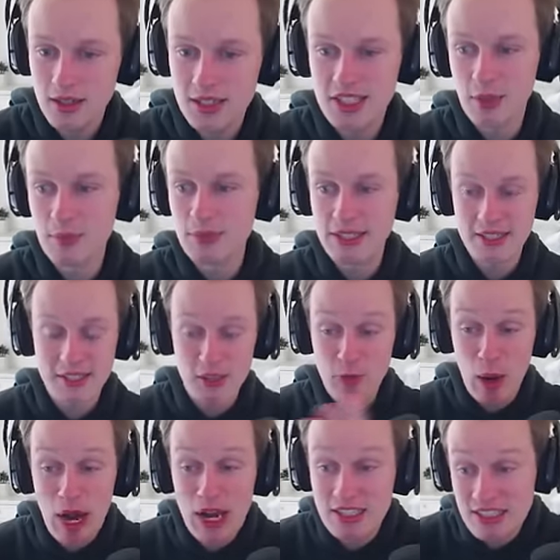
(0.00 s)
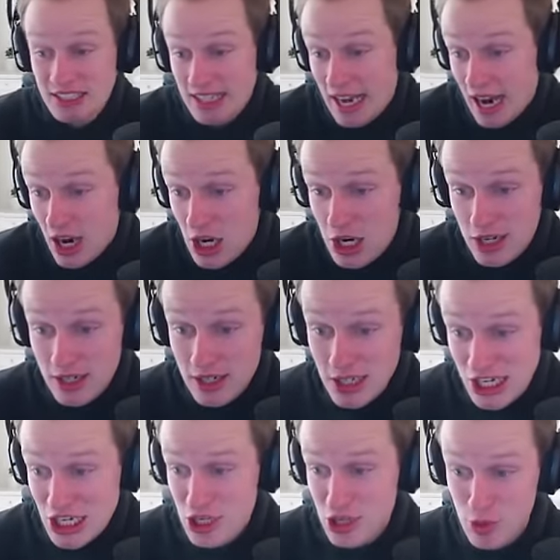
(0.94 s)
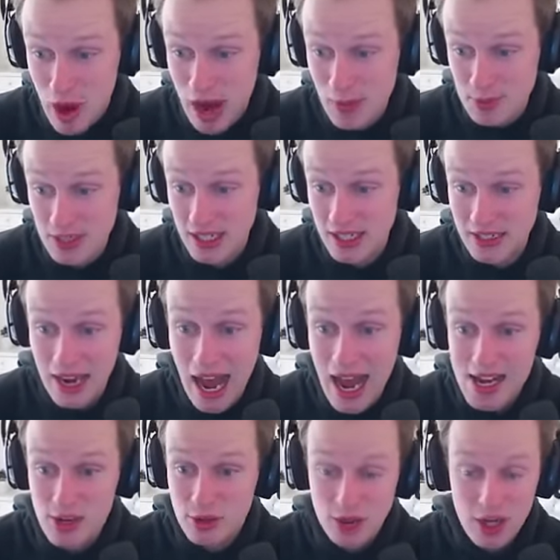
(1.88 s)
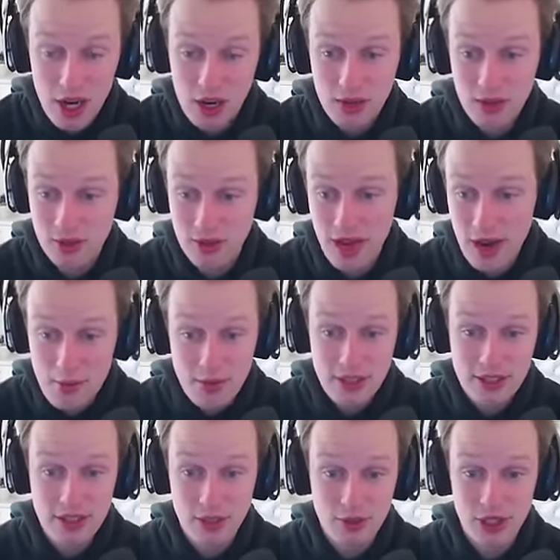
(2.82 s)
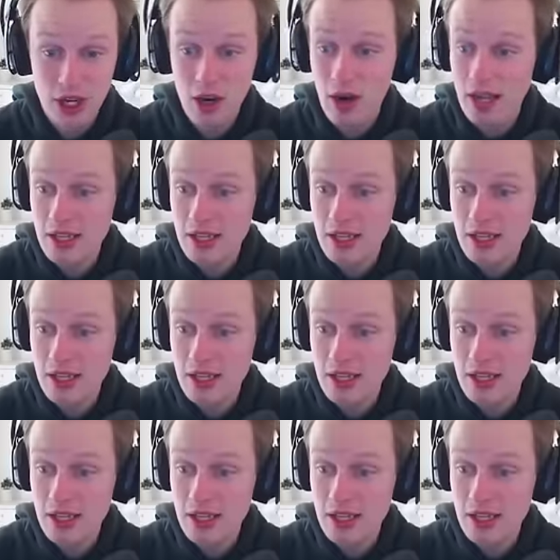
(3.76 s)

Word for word: something spawns there. He drops it. I don't know. I really don't know. I